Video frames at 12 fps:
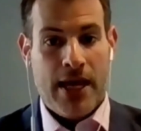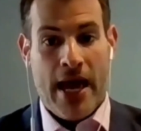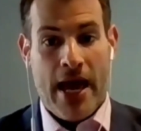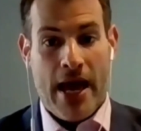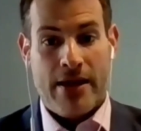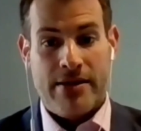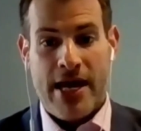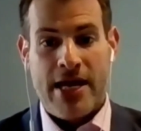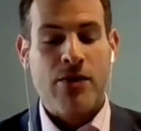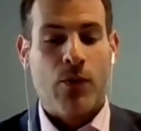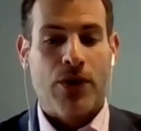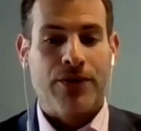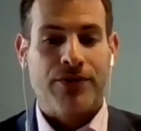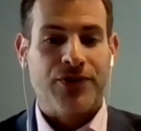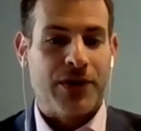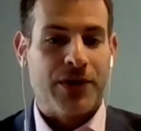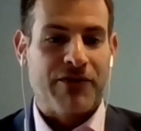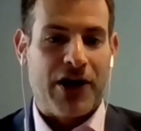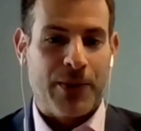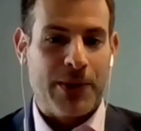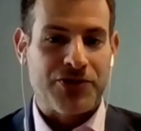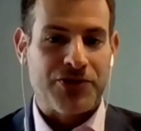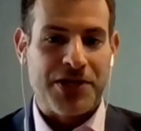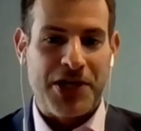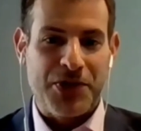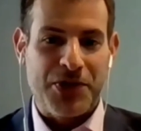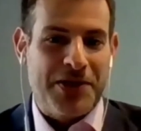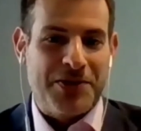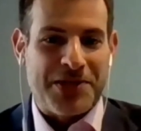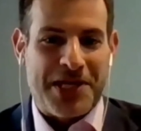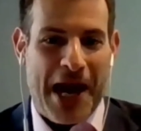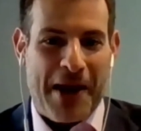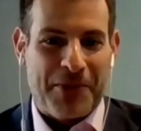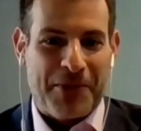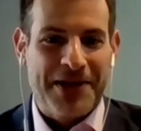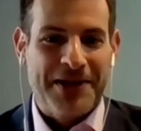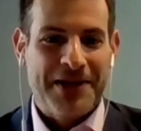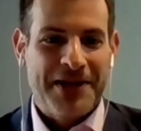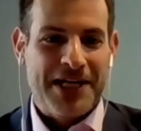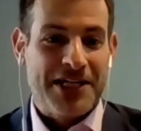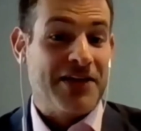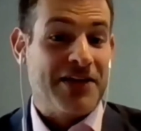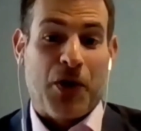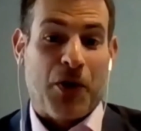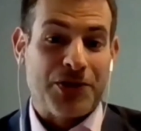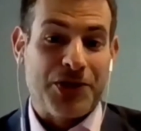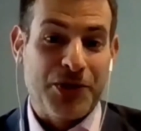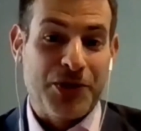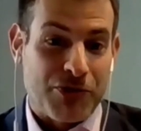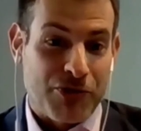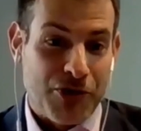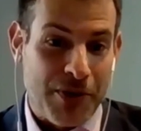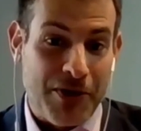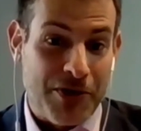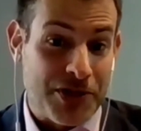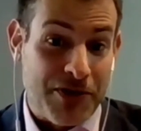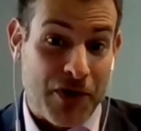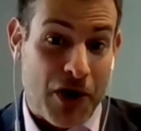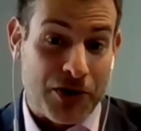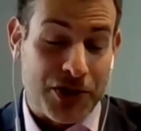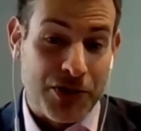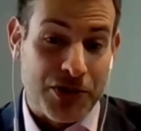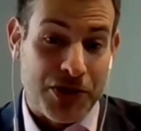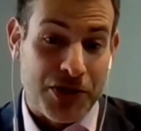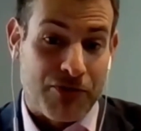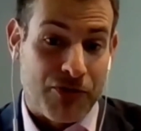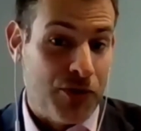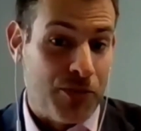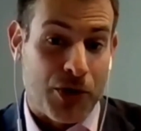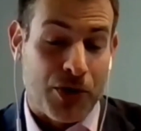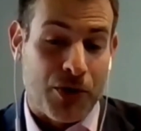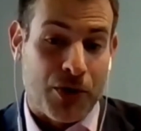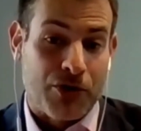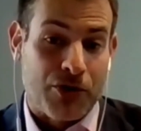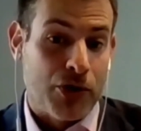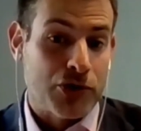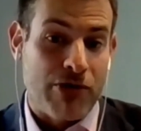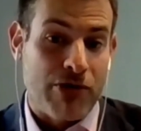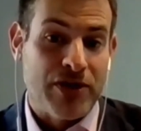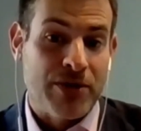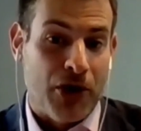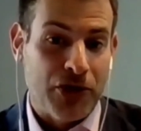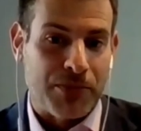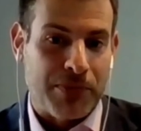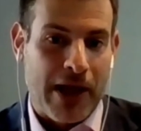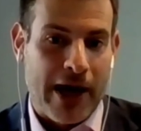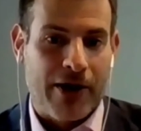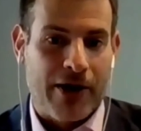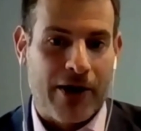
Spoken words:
And anyone doing a valuation today, you can't use a cap rate. It's even hard to use a room. It's even hard to use a room or gross revenue multiplier.